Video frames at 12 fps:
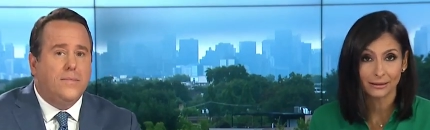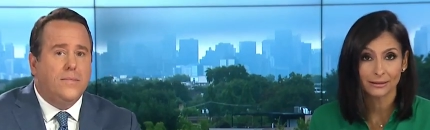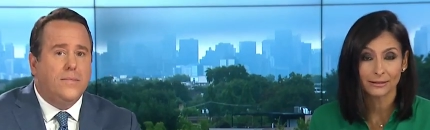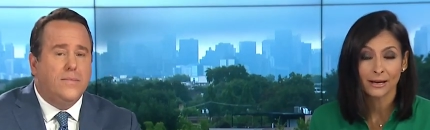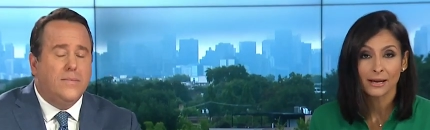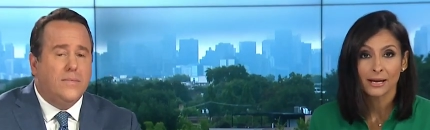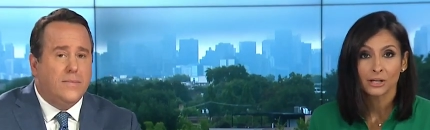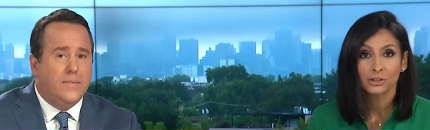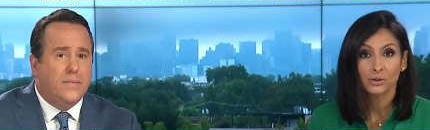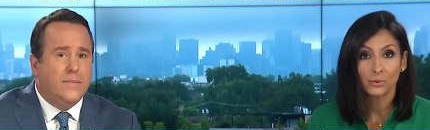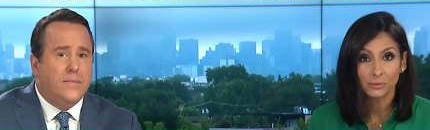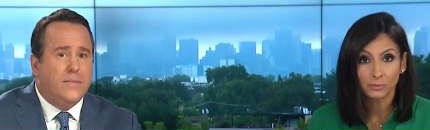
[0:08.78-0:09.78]
Speaker 1: least
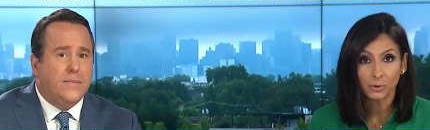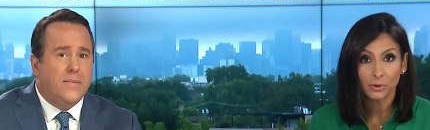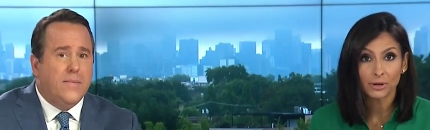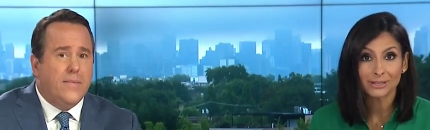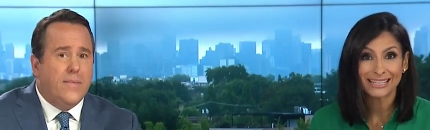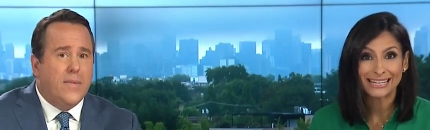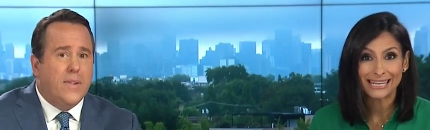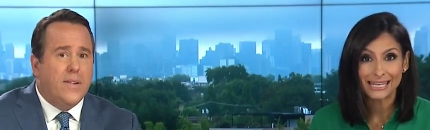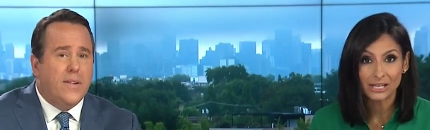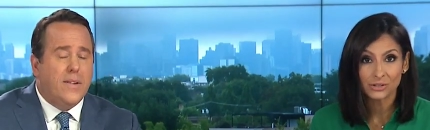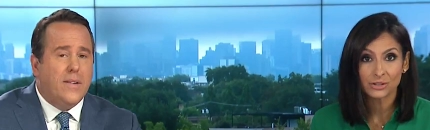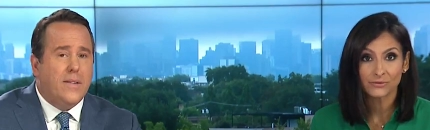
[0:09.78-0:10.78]
two employees at
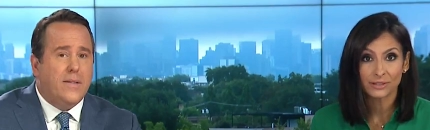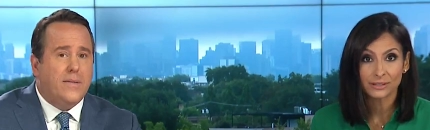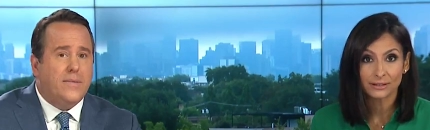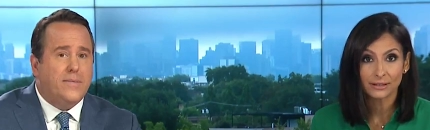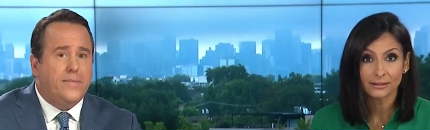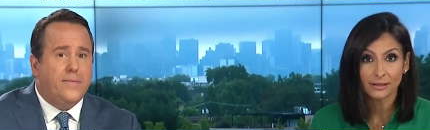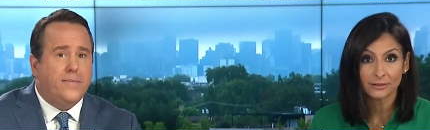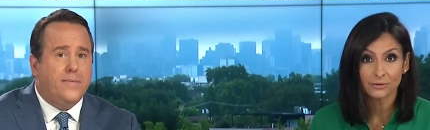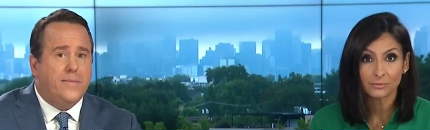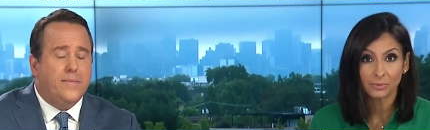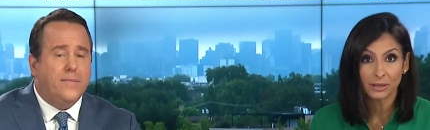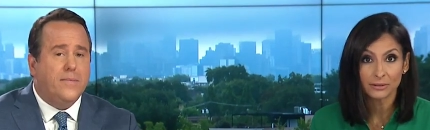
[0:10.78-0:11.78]
each of its
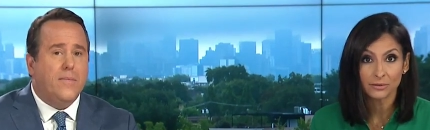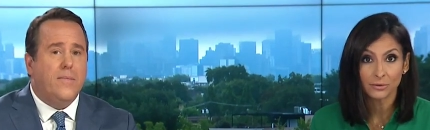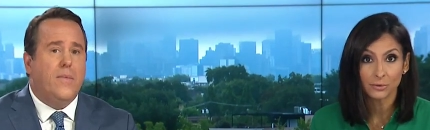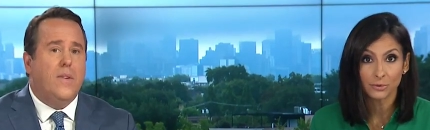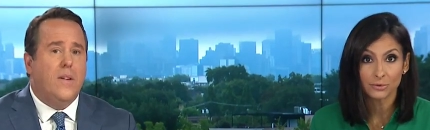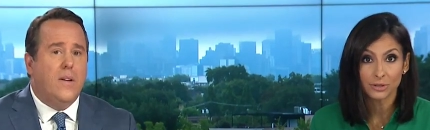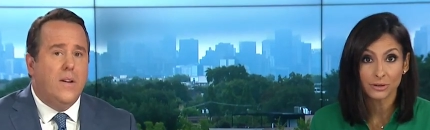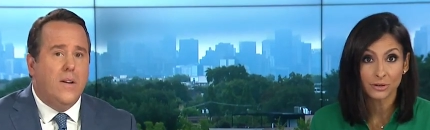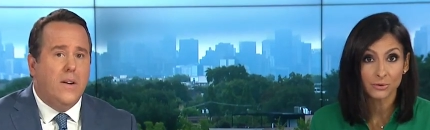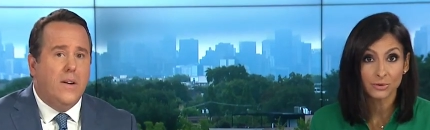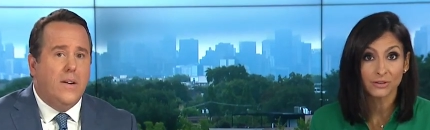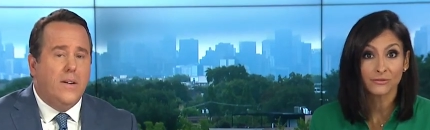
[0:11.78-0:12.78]
600 plus schools in the
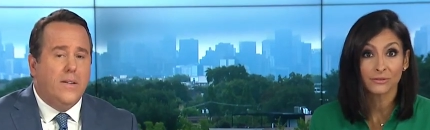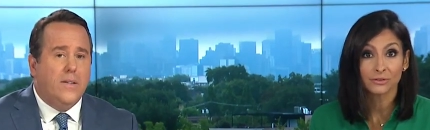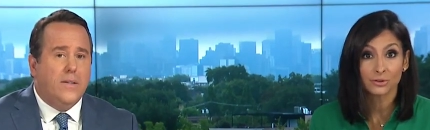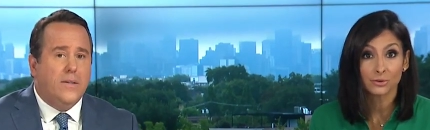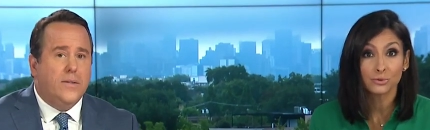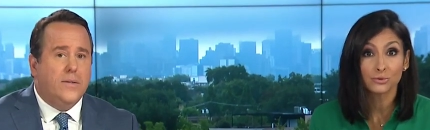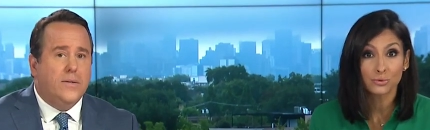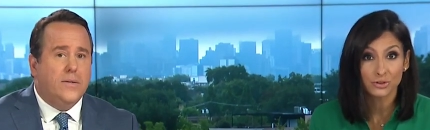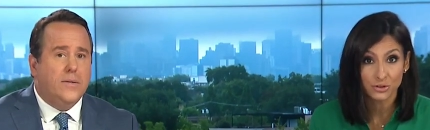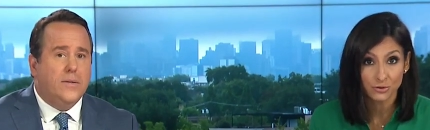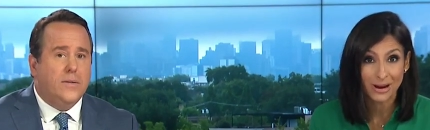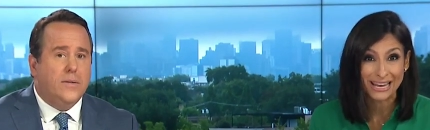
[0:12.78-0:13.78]
use of student
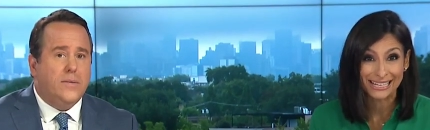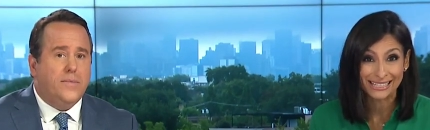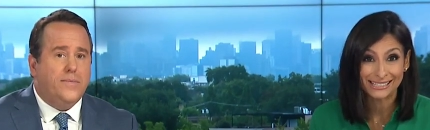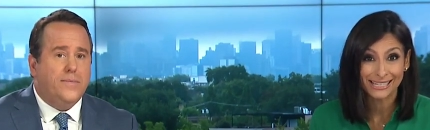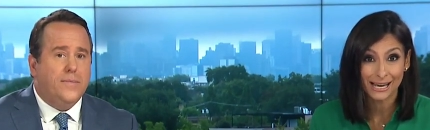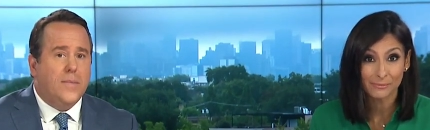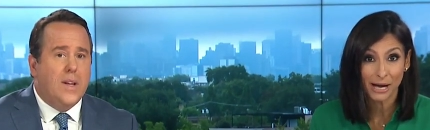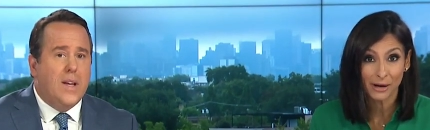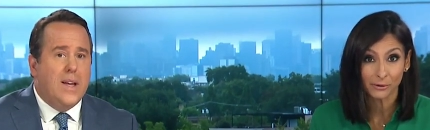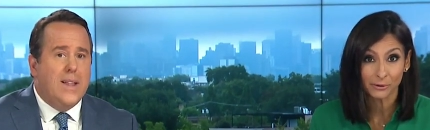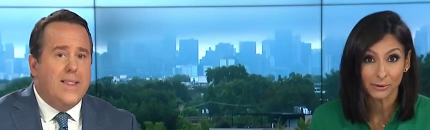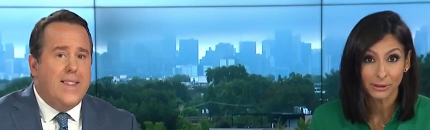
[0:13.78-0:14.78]
restraint and
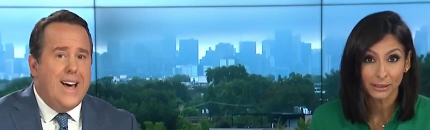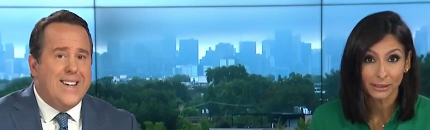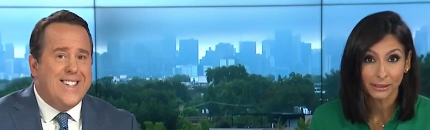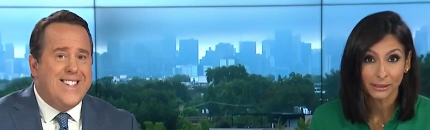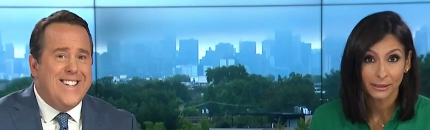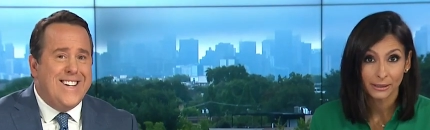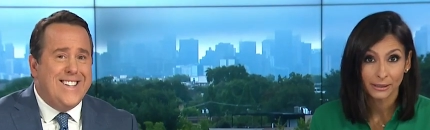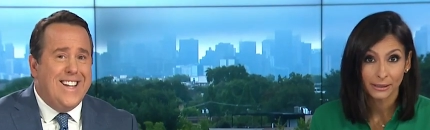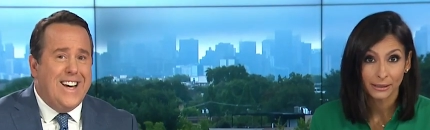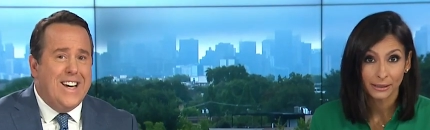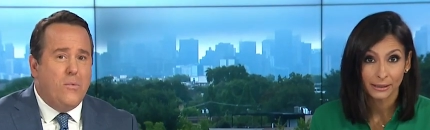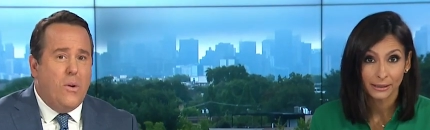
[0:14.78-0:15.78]
timeout.
Speaker 2: That
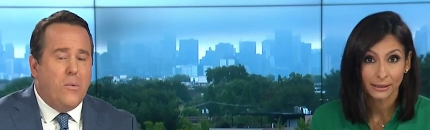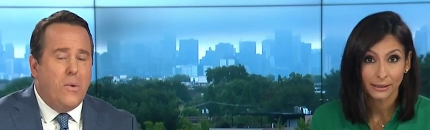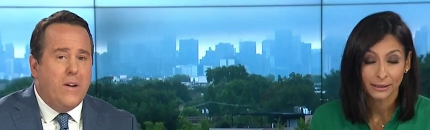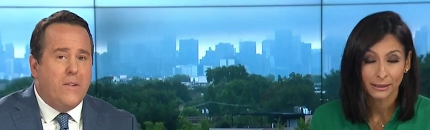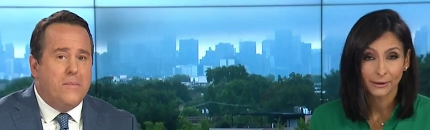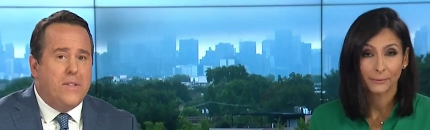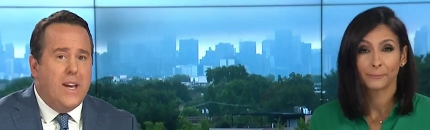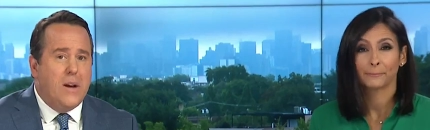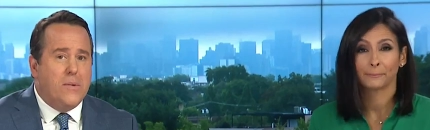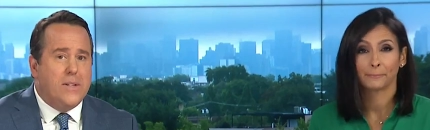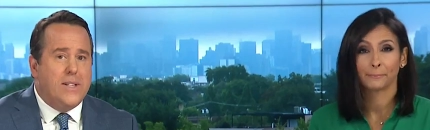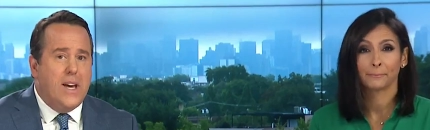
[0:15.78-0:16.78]
deadline one week from today
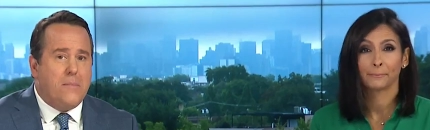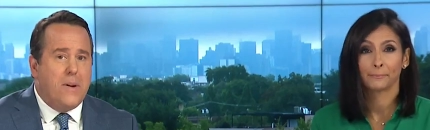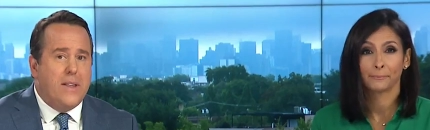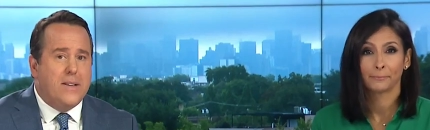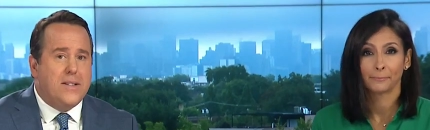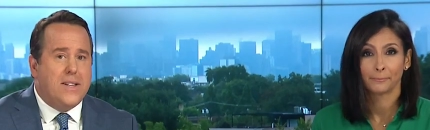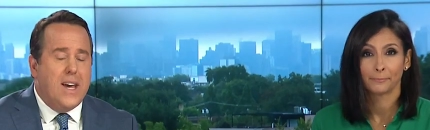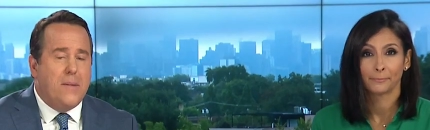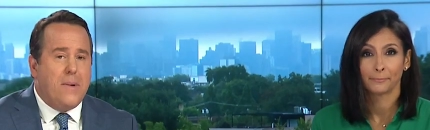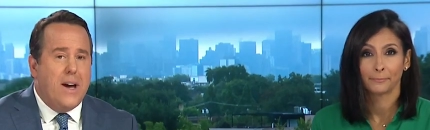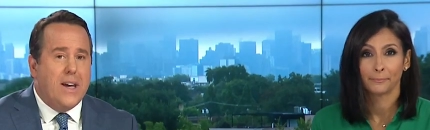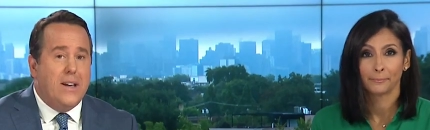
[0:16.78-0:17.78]
was set by the
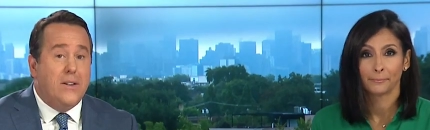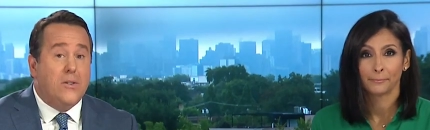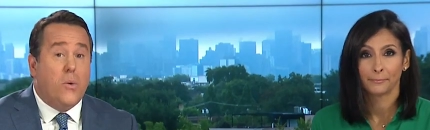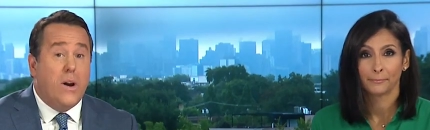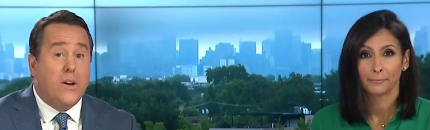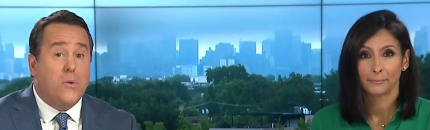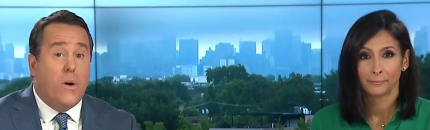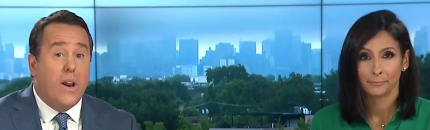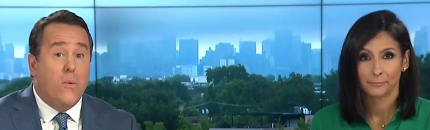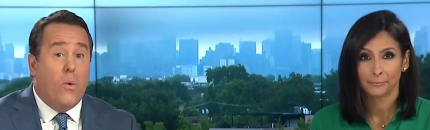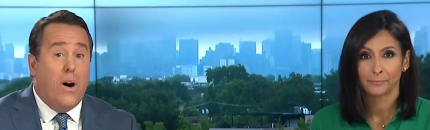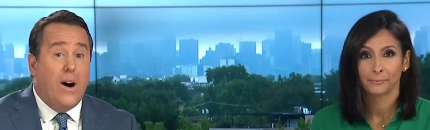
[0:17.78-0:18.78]
state back in
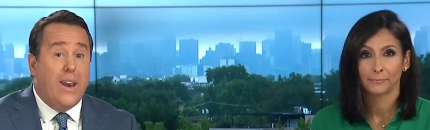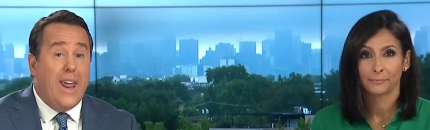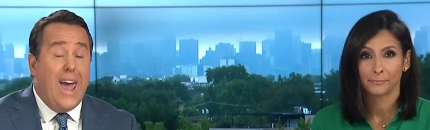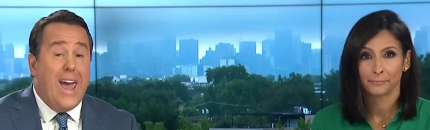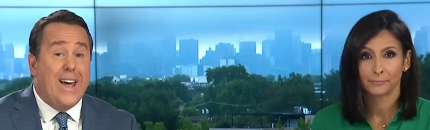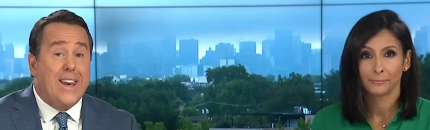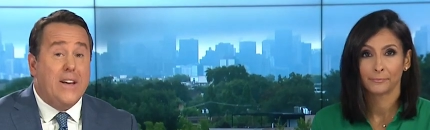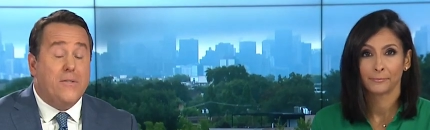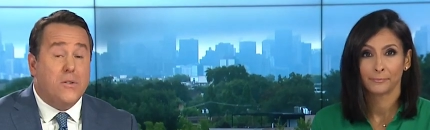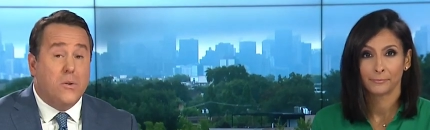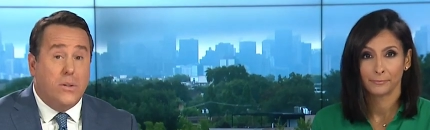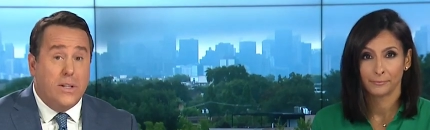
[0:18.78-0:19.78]
2021. And
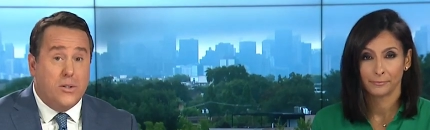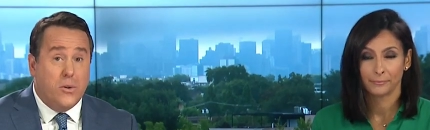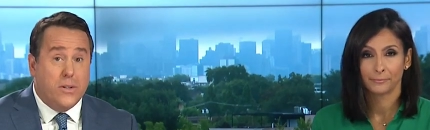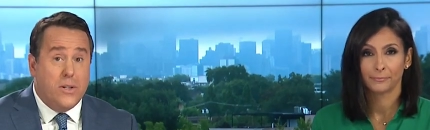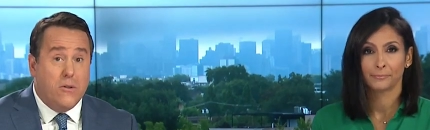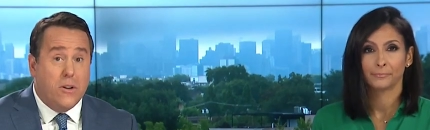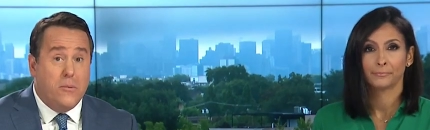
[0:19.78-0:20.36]
if school districts don't